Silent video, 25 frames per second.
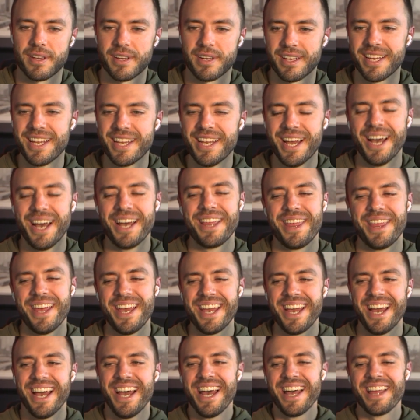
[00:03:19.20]

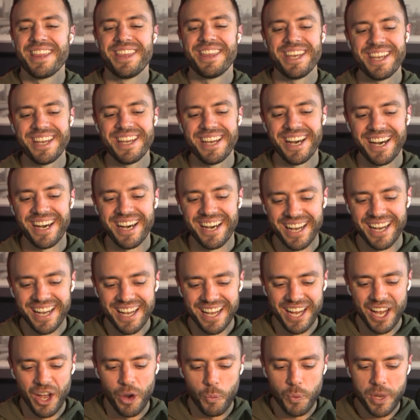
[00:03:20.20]
Yeah,
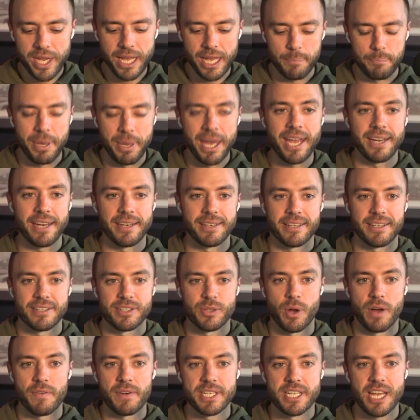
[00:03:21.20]
we get pinged.
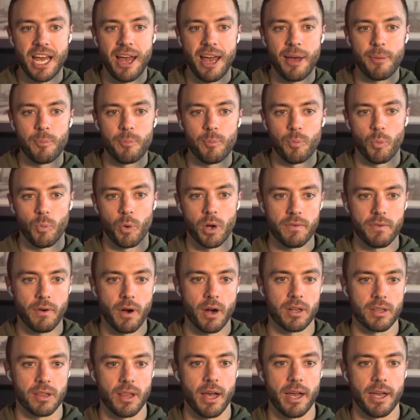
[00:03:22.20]
So every time one of our
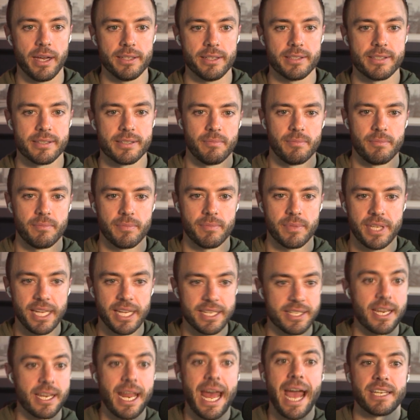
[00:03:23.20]
clients
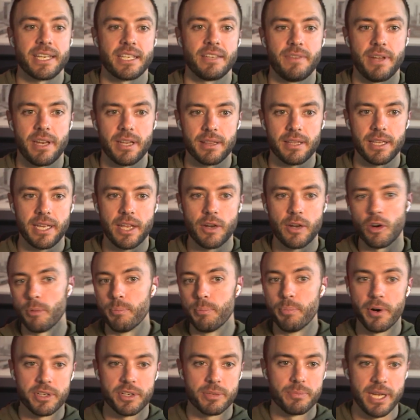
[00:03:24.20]
gets an activated lead or a
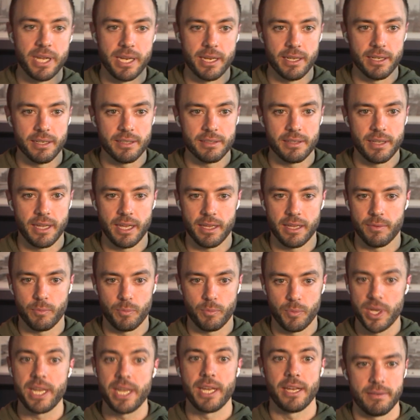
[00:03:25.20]
booked meeting,
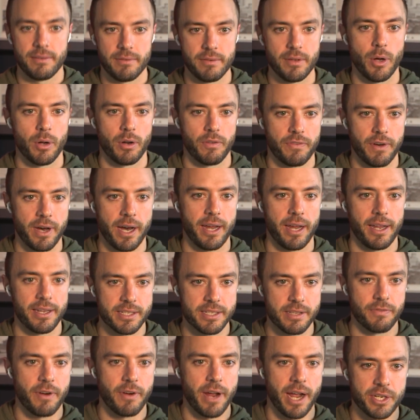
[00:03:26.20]
we get notified as the
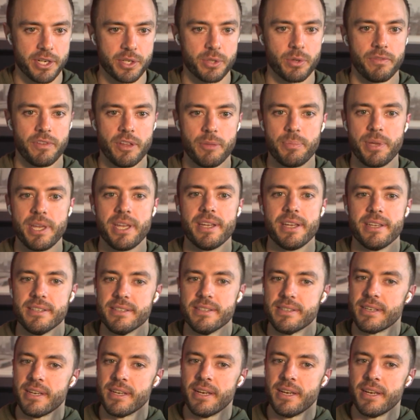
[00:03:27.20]
fractional VPs.